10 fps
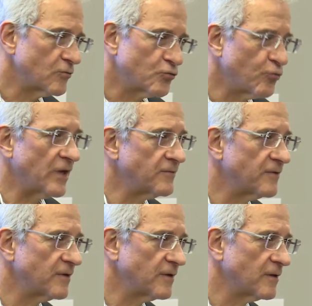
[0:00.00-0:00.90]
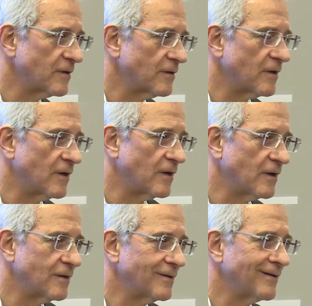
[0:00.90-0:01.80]
20 uh,
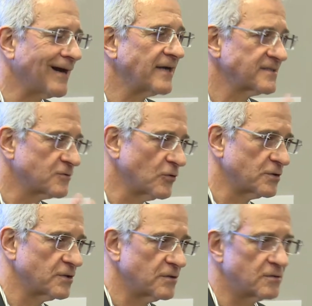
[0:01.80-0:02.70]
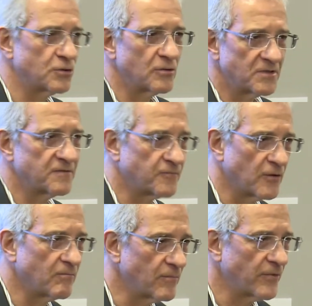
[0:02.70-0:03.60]
Reichsdeutsche, Germans
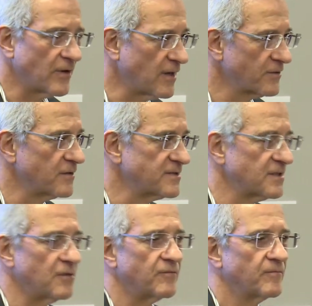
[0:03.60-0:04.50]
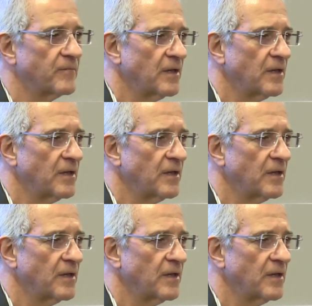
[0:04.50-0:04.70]
from the Reich itself.